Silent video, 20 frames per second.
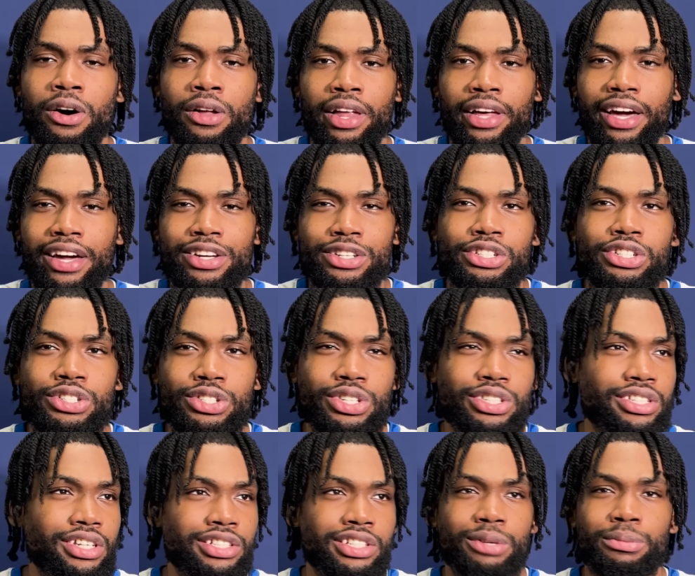Like, it's just
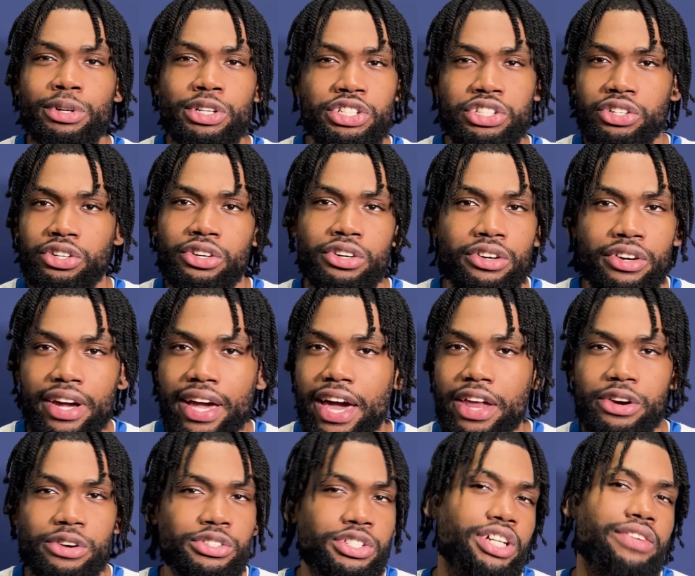such a mature
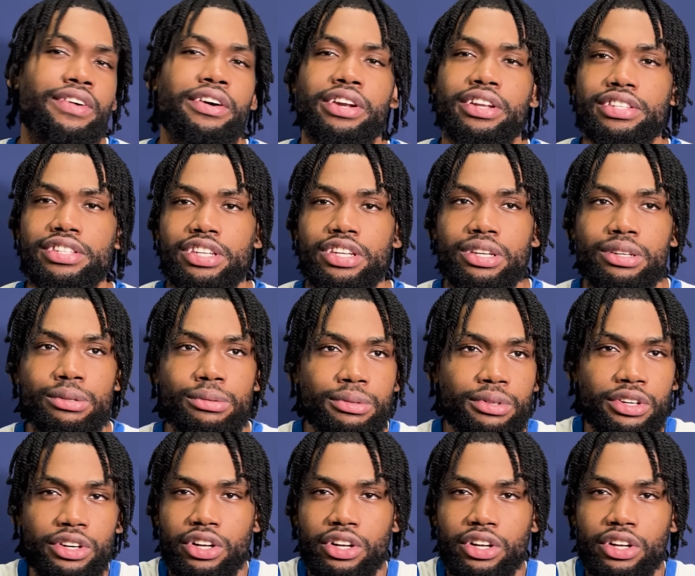energy around the team.